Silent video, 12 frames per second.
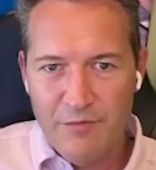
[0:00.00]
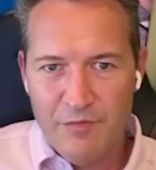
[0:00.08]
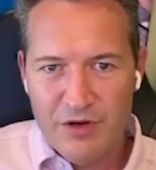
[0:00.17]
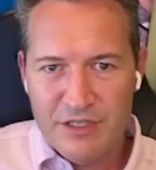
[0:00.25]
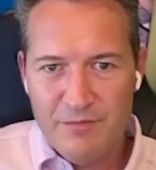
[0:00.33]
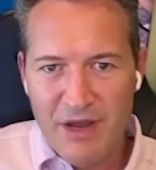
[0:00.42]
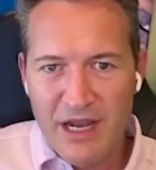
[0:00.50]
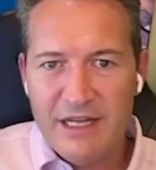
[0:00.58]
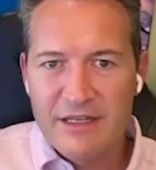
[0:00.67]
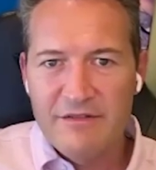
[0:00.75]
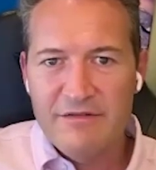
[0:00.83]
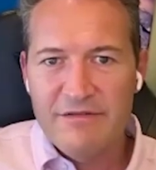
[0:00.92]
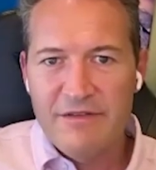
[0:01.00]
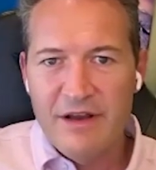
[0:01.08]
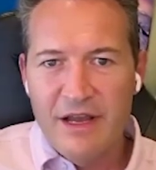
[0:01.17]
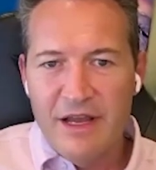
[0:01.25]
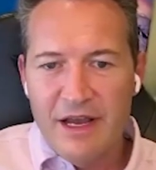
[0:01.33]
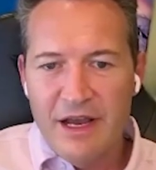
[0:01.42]
perspective,
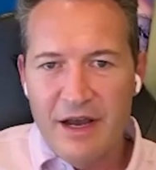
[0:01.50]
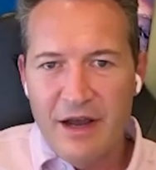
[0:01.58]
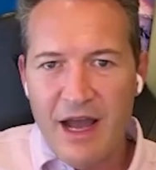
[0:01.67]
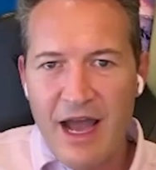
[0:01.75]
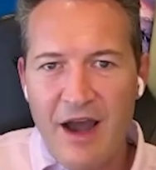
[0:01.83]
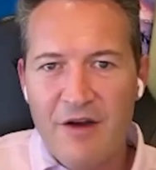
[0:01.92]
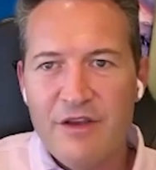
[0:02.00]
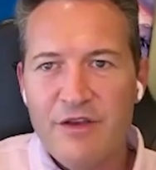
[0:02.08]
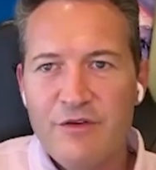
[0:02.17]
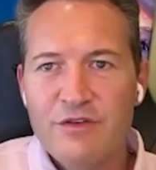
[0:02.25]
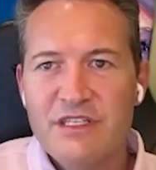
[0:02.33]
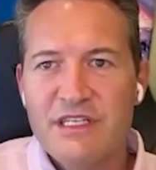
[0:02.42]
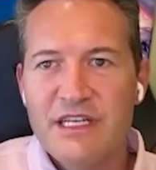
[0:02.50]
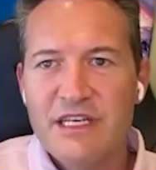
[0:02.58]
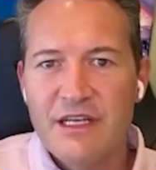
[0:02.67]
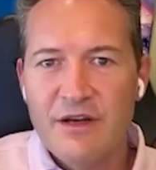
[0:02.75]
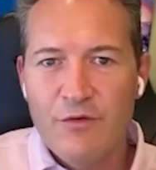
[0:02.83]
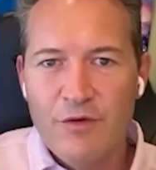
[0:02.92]
how do you see
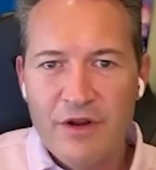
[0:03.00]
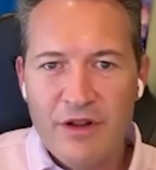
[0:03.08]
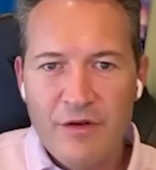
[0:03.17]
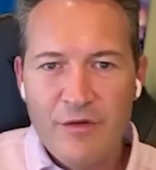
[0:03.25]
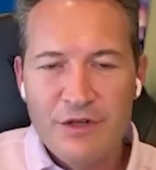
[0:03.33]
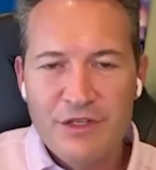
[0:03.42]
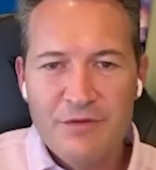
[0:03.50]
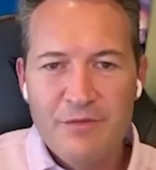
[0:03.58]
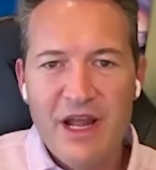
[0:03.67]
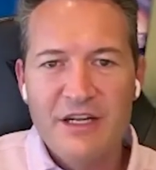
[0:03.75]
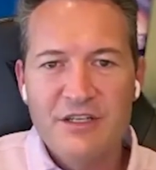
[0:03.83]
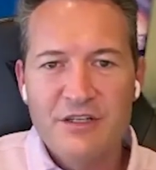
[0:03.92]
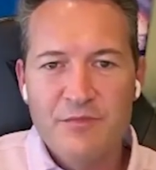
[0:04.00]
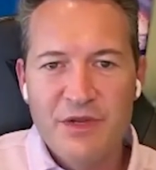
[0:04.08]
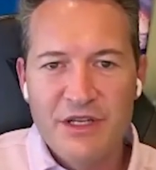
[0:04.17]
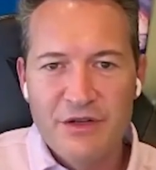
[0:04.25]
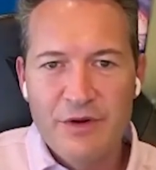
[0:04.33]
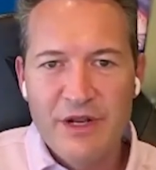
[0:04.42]
it? What should managers
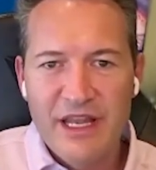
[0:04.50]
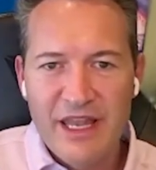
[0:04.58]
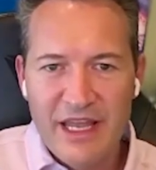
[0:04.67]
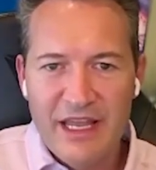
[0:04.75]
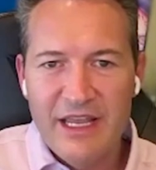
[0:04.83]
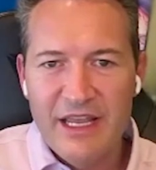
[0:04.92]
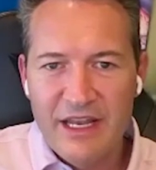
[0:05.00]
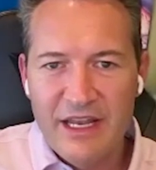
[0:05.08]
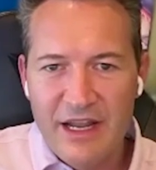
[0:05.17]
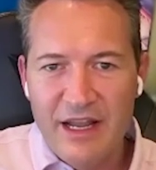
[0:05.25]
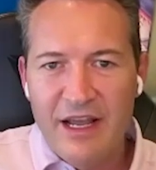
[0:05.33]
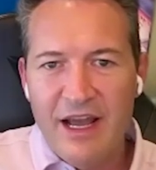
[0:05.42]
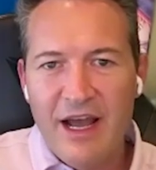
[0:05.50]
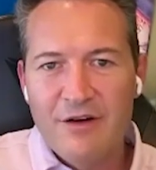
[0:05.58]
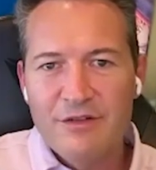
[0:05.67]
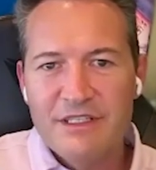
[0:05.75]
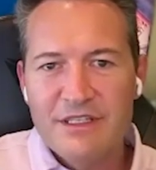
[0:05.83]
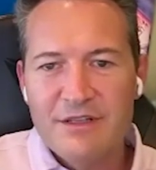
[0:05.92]
be doing, thinking?
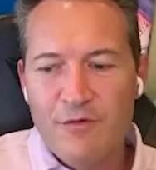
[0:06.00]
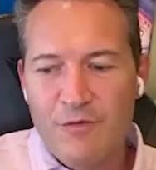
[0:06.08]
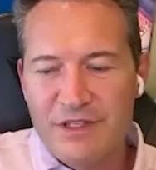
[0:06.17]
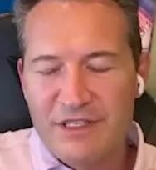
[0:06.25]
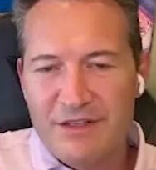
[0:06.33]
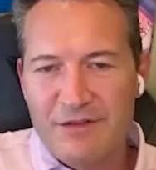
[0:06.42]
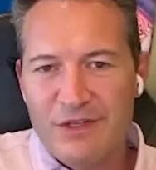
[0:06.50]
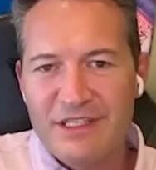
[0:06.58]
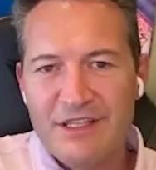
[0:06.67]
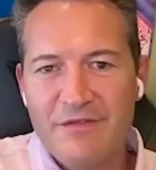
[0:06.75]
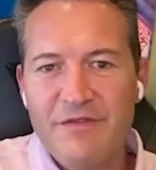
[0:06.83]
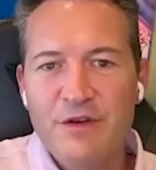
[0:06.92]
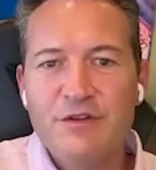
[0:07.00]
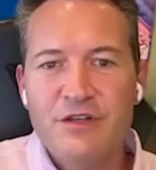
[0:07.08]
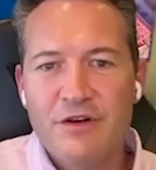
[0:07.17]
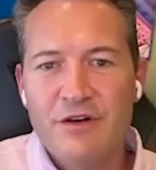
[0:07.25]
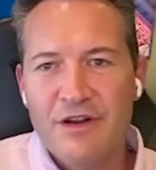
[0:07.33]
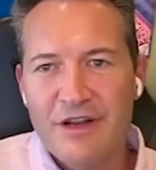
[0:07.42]
What's the
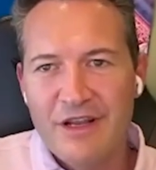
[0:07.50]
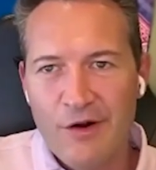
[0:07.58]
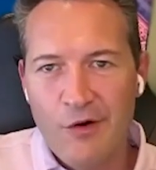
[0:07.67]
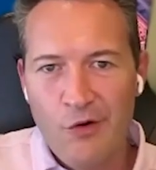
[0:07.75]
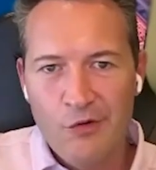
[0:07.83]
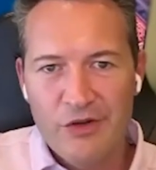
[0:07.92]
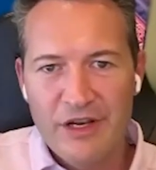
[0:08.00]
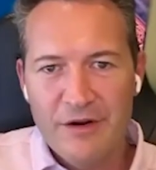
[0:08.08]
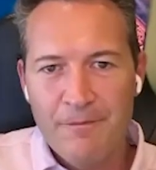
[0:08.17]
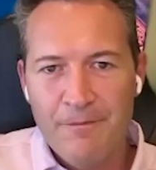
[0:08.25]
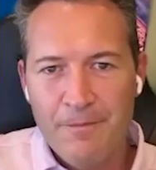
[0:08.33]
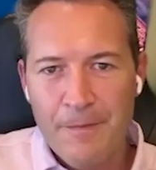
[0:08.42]
future hold here?